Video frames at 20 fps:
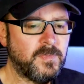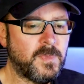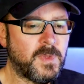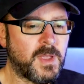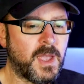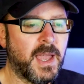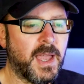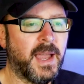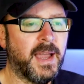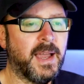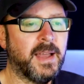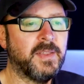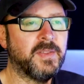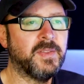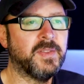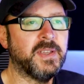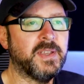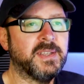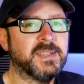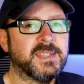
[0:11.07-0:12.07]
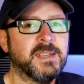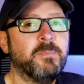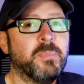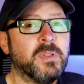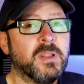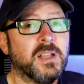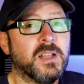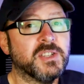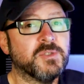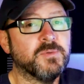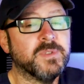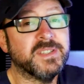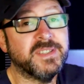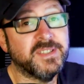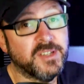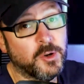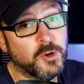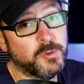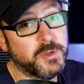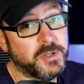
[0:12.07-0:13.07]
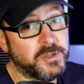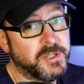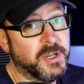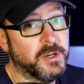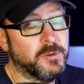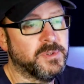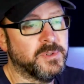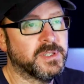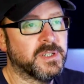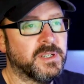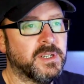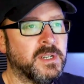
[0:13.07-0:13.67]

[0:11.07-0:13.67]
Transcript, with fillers: And the simple answer is no, you don't.